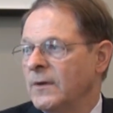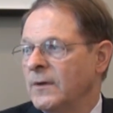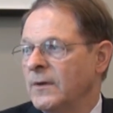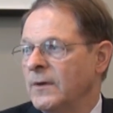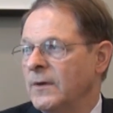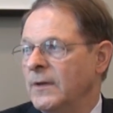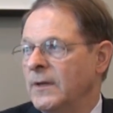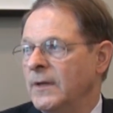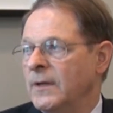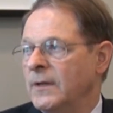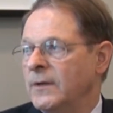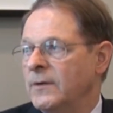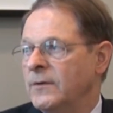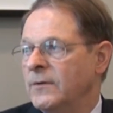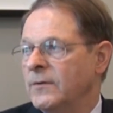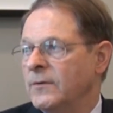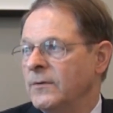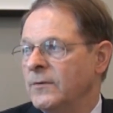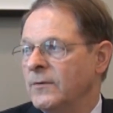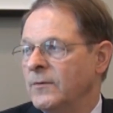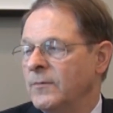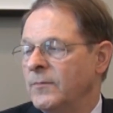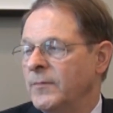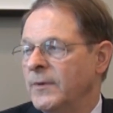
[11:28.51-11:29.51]
need
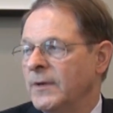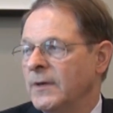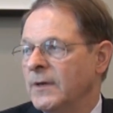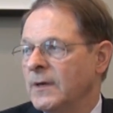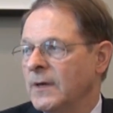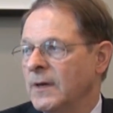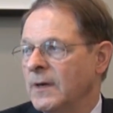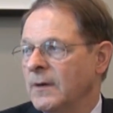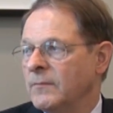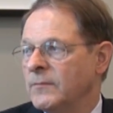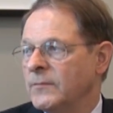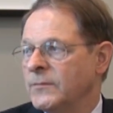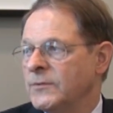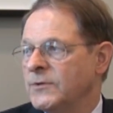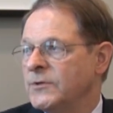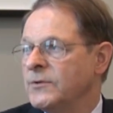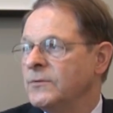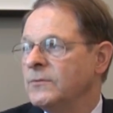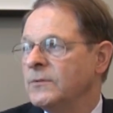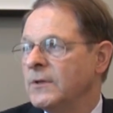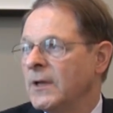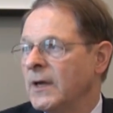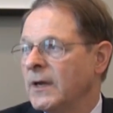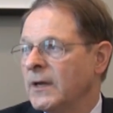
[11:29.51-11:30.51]
to become
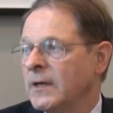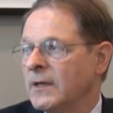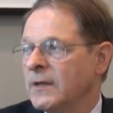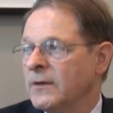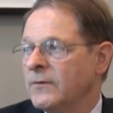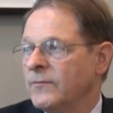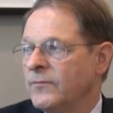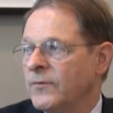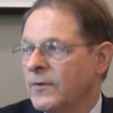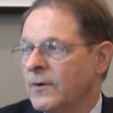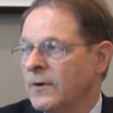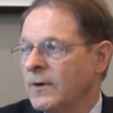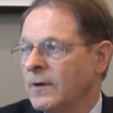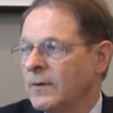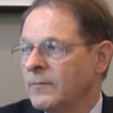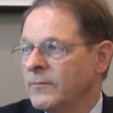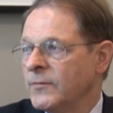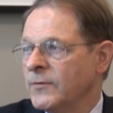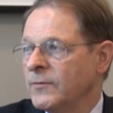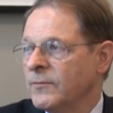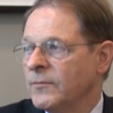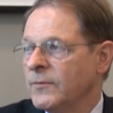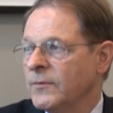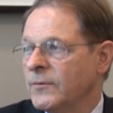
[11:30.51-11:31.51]
two-legged
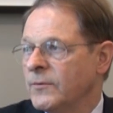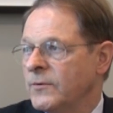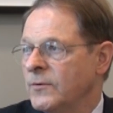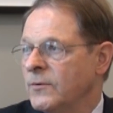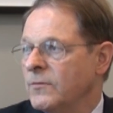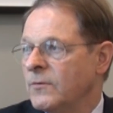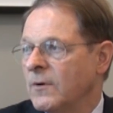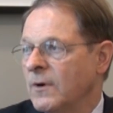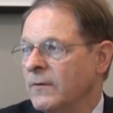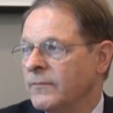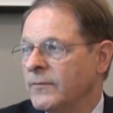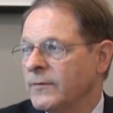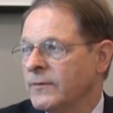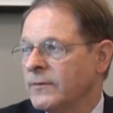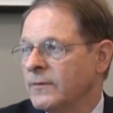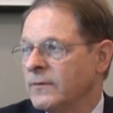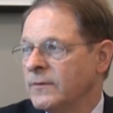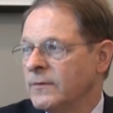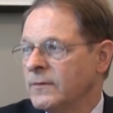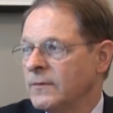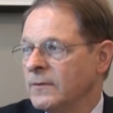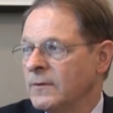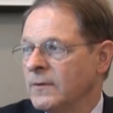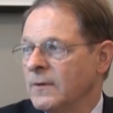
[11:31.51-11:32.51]
firms with two
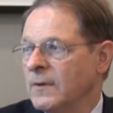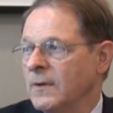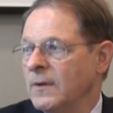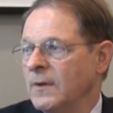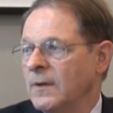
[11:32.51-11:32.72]
offices,